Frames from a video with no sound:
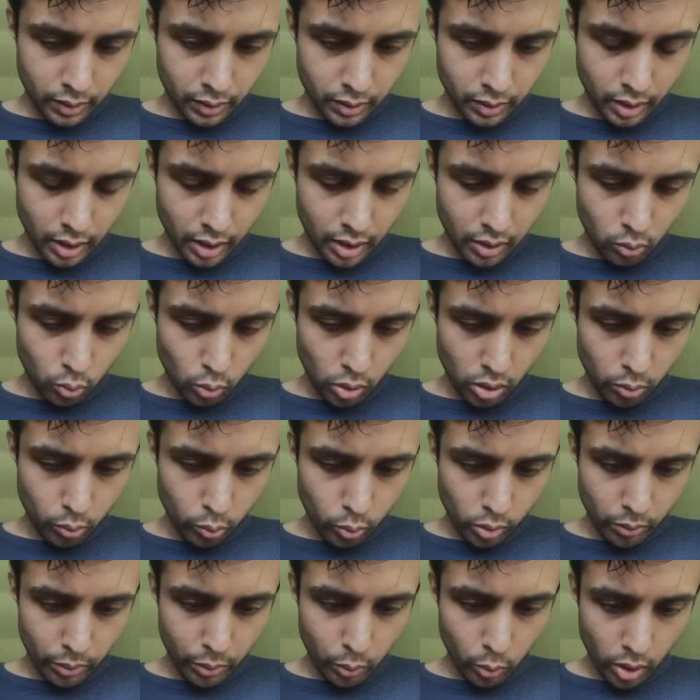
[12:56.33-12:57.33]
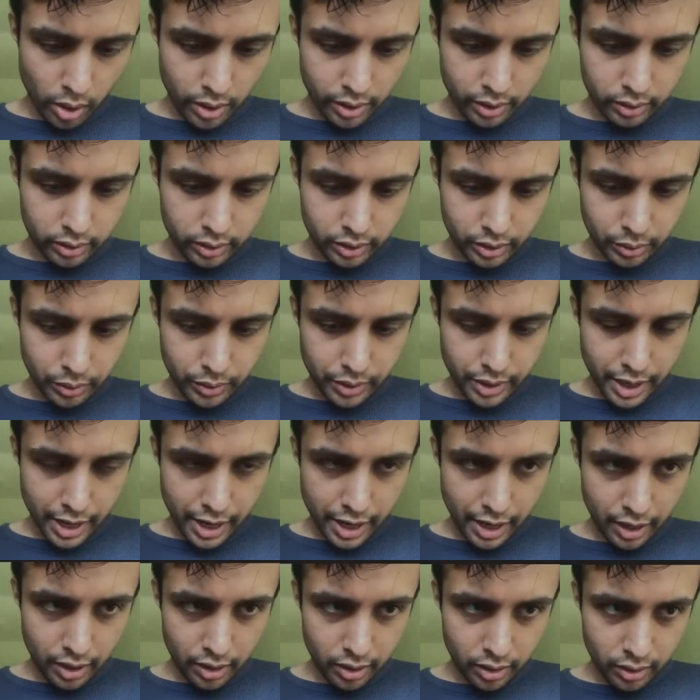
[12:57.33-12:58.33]
Then what we want to do
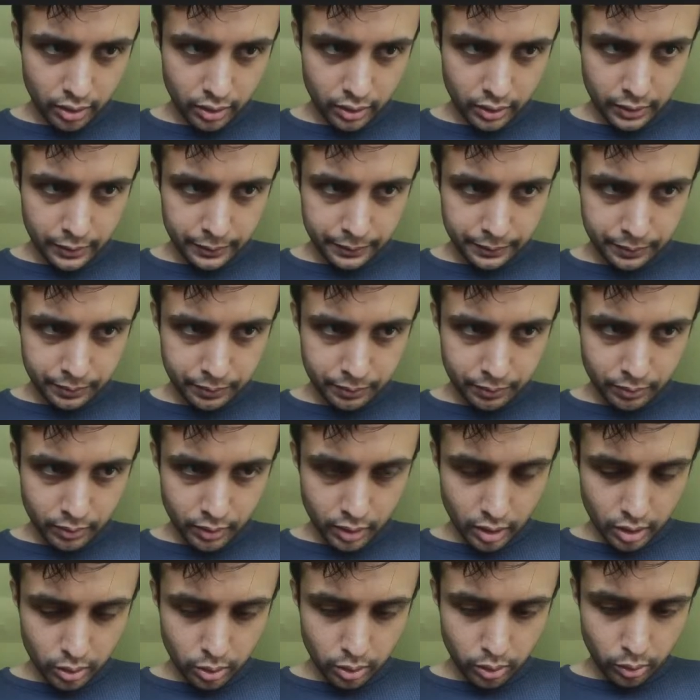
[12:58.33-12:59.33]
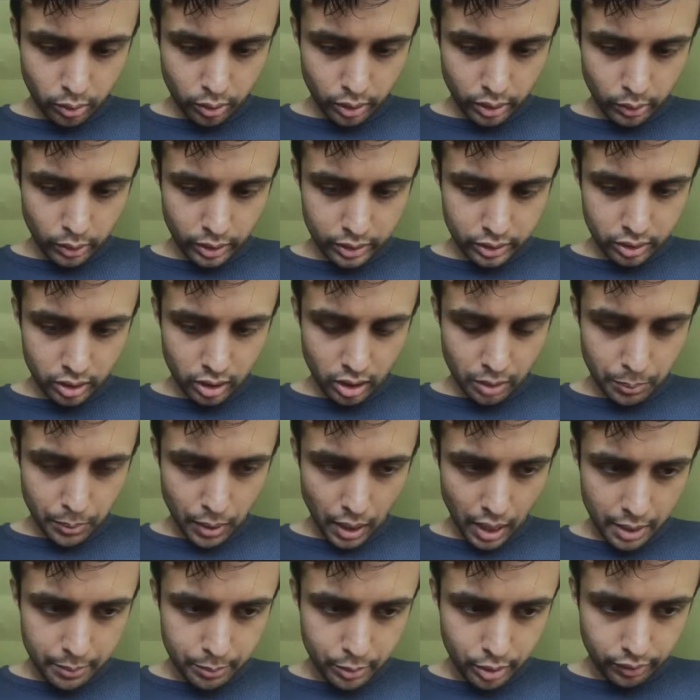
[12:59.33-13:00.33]
now is let's
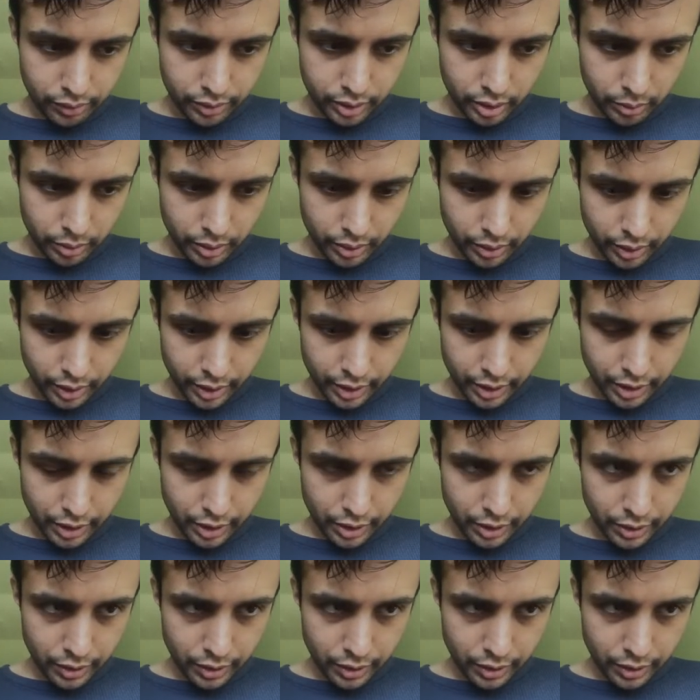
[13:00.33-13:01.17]
apply a move to it, right?